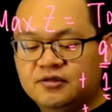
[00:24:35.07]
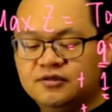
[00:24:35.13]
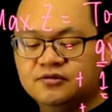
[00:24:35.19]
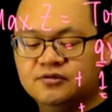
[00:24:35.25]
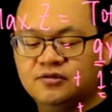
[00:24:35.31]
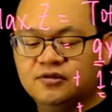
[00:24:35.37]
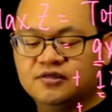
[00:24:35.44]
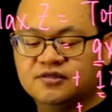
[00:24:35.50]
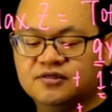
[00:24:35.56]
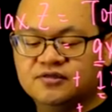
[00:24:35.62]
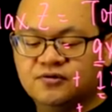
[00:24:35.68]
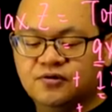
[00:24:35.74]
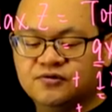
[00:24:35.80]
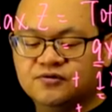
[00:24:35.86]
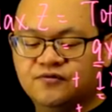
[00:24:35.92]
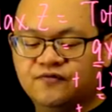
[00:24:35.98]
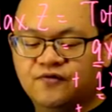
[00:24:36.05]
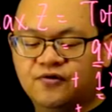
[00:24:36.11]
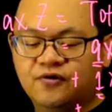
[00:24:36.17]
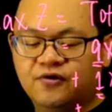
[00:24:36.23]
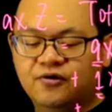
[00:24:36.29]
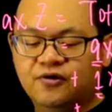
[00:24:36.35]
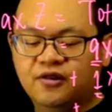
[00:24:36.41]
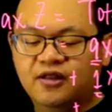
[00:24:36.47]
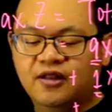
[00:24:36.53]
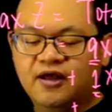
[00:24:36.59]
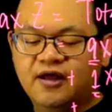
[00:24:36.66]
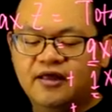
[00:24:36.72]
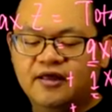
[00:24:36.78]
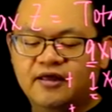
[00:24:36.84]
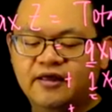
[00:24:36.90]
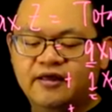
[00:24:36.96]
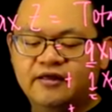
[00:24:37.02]
So this is also for all
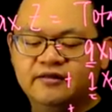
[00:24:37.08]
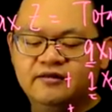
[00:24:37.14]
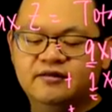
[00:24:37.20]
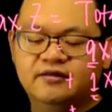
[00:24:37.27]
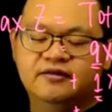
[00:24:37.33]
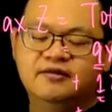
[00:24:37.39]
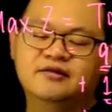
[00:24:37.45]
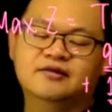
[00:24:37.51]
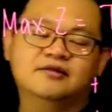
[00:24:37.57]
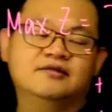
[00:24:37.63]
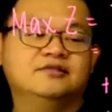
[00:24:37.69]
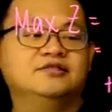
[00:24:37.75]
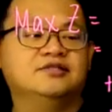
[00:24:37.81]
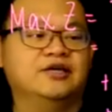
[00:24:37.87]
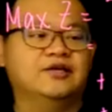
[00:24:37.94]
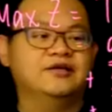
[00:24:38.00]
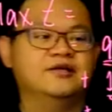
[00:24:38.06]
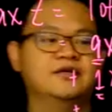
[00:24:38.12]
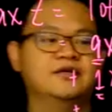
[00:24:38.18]
I and j.